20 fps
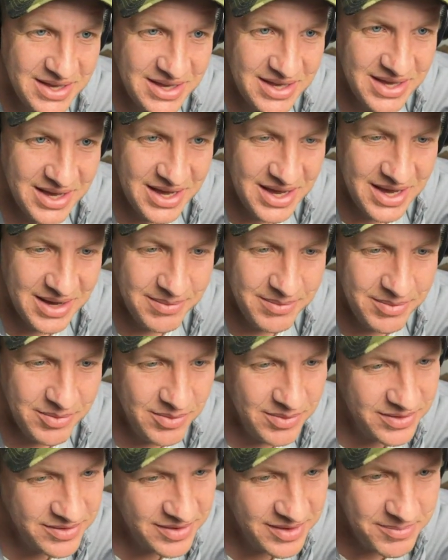And
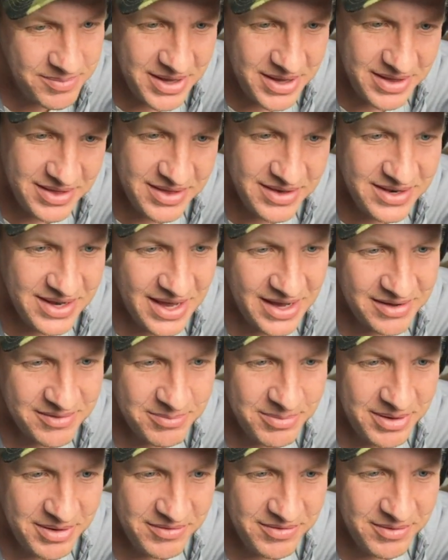once they paid the tax
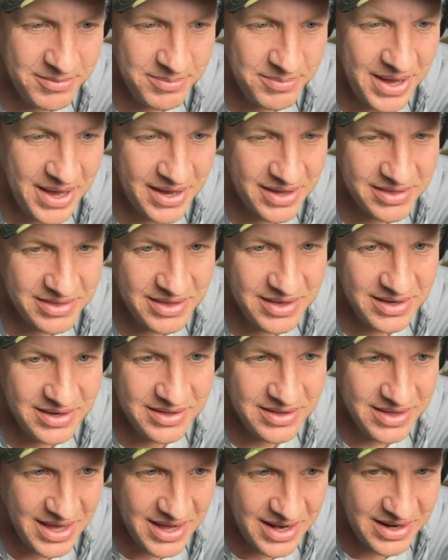benefit back, then
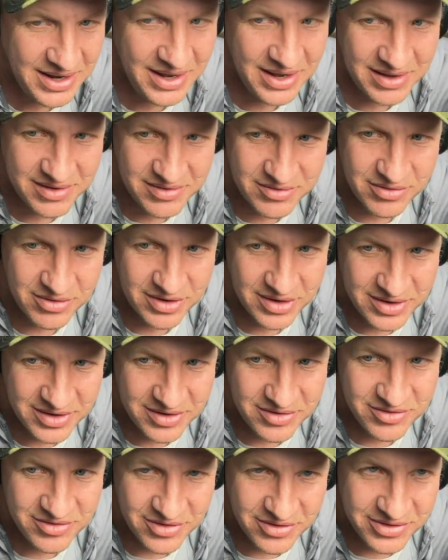that extra
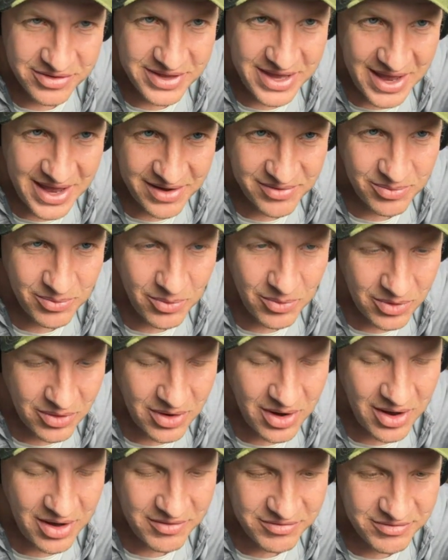additional tax wore
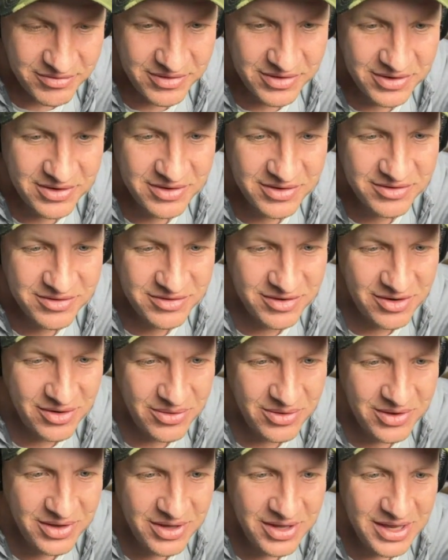off. So
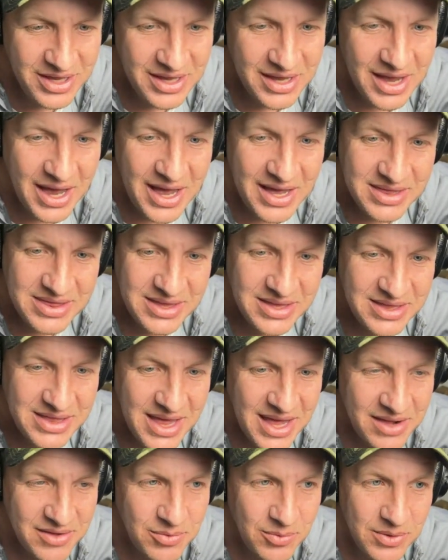I think
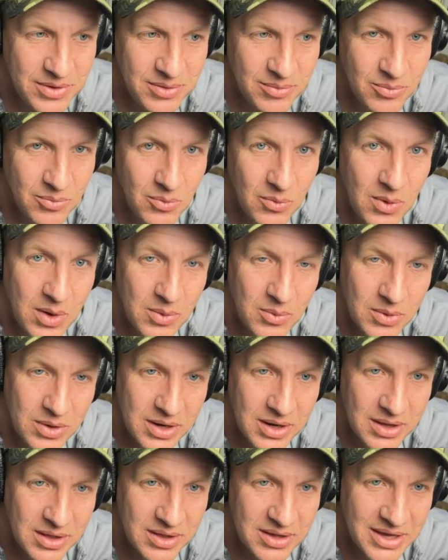that's what we're going
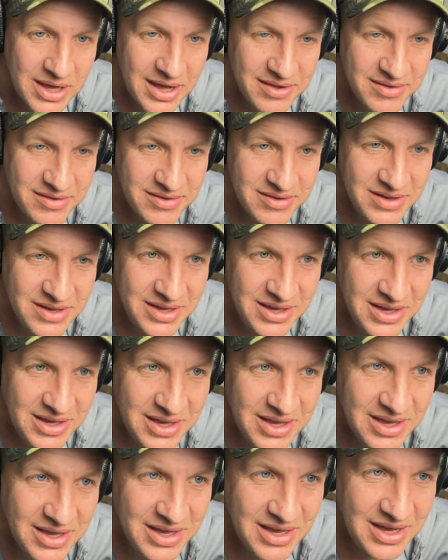to look at seeing.
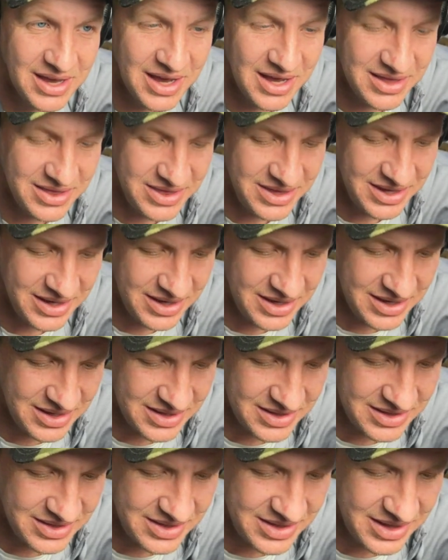I think
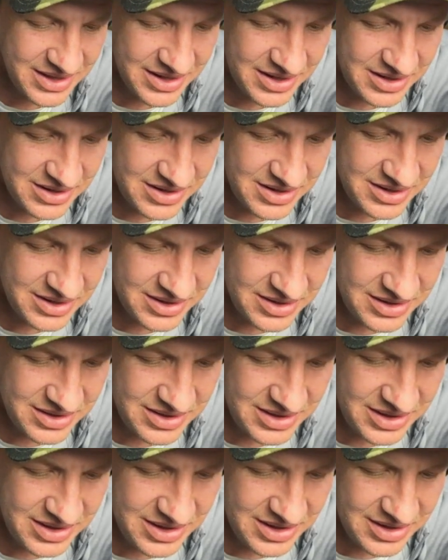that
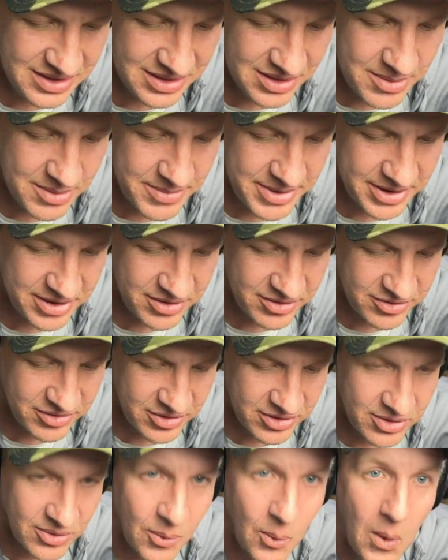the lawmakers are
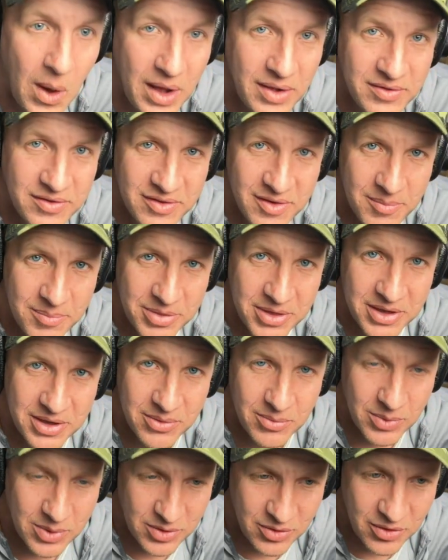going to want something in
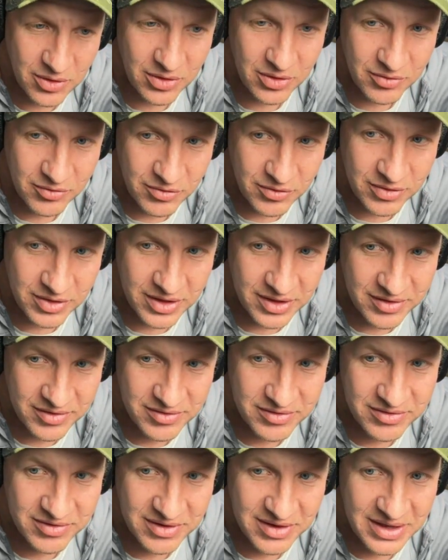return for this.